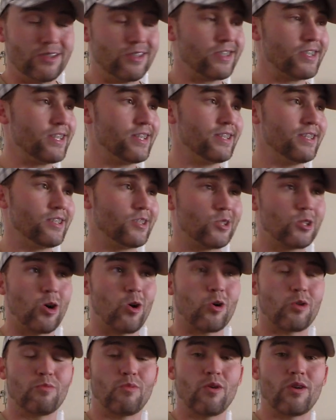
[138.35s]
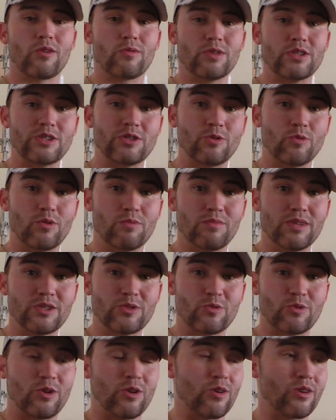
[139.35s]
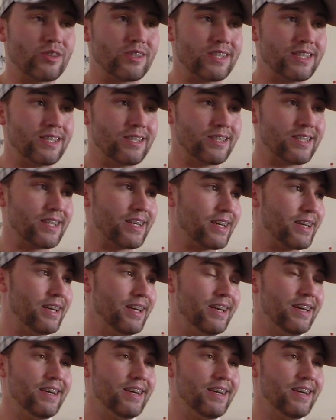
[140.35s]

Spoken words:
you see these chalk mark restored muscle cars, and you say,